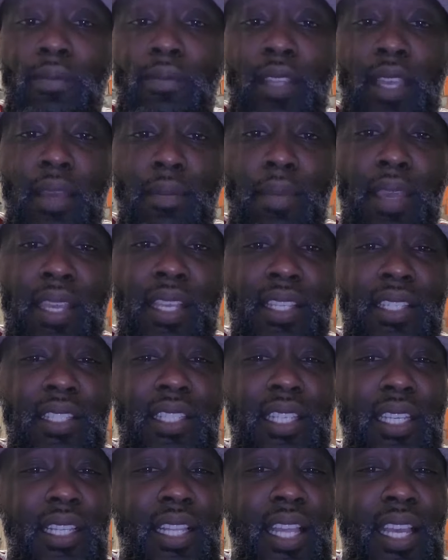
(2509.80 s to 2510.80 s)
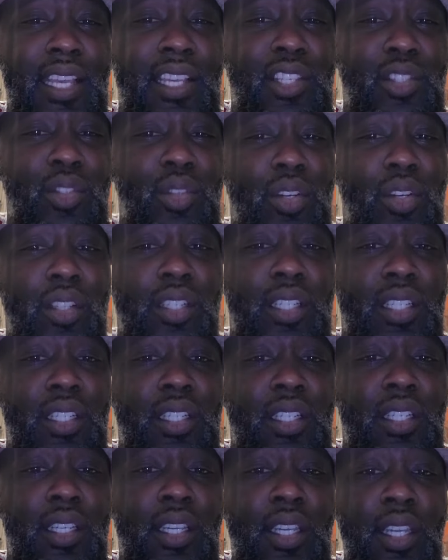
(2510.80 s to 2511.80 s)
and make it seem like it's all
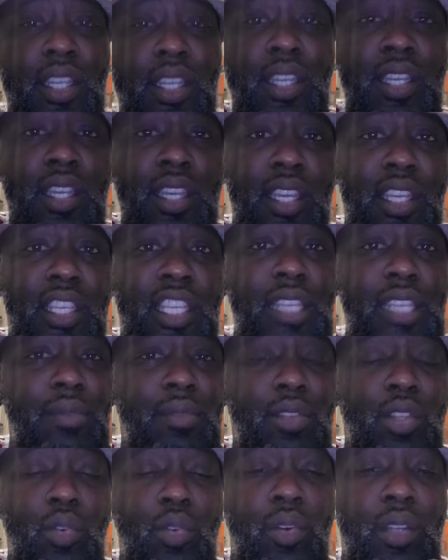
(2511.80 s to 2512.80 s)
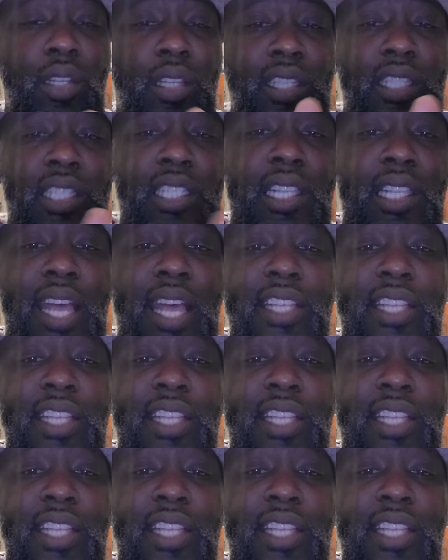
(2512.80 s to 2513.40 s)
good and keep throwing little sly